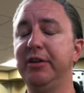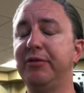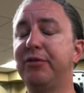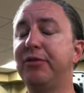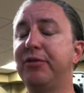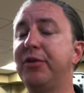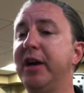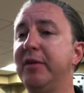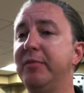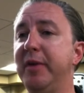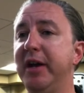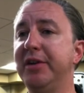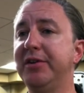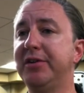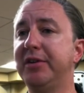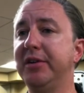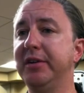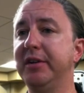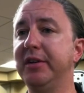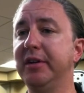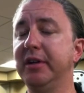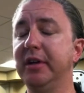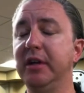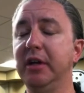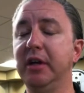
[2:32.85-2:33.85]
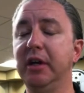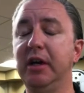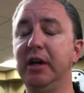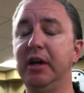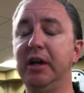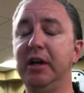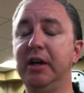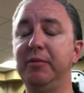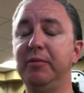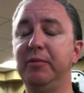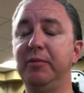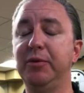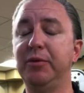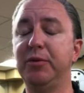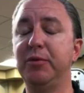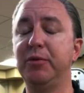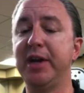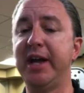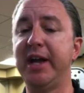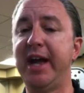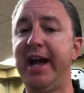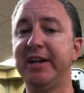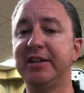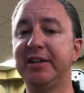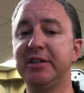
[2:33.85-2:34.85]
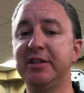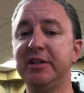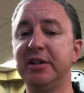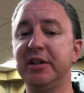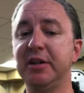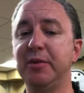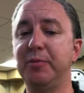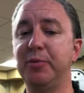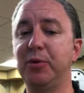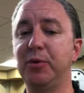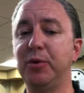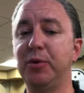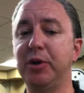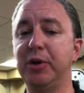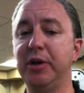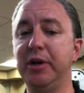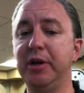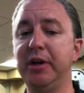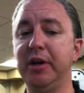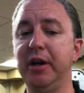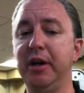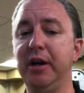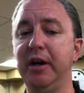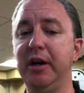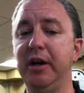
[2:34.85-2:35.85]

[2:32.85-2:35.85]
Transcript: Fred mentioned. The reaction to the board